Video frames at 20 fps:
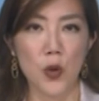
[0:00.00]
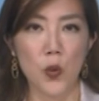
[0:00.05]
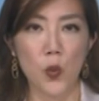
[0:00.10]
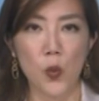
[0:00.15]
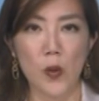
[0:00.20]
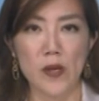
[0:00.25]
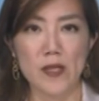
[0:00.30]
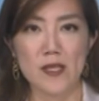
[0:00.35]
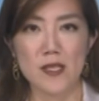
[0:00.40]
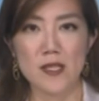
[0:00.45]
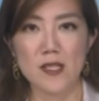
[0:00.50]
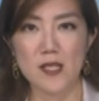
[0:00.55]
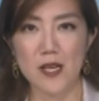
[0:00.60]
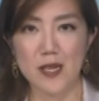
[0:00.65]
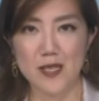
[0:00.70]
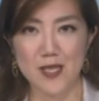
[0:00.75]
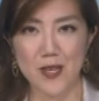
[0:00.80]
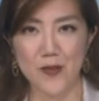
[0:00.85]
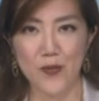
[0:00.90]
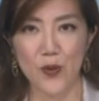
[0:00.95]
was
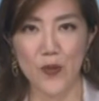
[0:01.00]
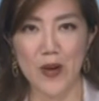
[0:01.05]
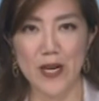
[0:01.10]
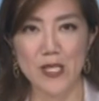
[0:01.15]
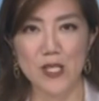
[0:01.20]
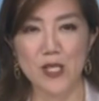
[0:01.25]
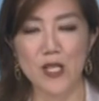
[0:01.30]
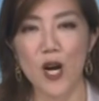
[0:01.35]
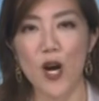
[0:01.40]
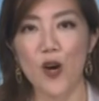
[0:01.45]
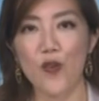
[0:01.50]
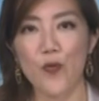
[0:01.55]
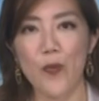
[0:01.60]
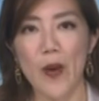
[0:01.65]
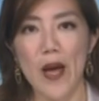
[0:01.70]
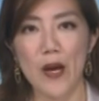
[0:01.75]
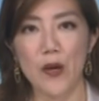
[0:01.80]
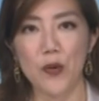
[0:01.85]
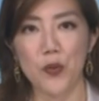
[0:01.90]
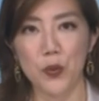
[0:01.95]
index heavyweight
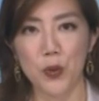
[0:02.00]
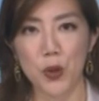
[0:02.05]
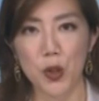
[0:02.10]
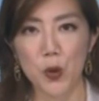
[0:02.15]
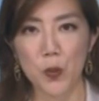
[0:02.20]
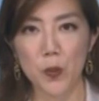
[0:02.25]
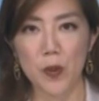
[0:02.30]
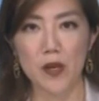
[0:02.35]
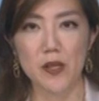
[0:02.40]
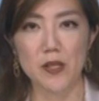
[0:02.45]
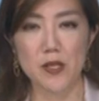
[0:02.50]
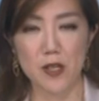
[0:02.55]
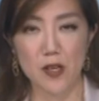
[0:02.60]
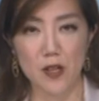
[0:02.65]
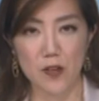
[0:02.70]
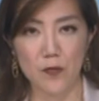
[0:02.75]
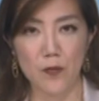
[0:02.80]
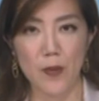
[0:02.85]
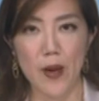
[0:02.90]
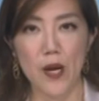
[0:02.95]
SoftBank Group.
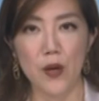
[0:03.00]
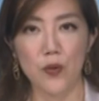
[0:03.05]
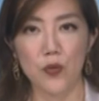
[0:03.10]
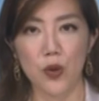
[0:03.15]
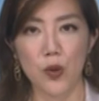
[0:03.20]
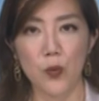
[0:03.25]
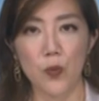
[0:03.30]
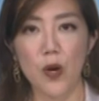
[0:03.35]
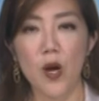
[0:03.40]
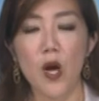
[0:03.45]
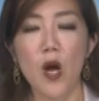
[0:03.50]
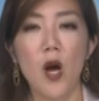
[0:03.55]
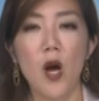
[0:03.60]
SoftBank Group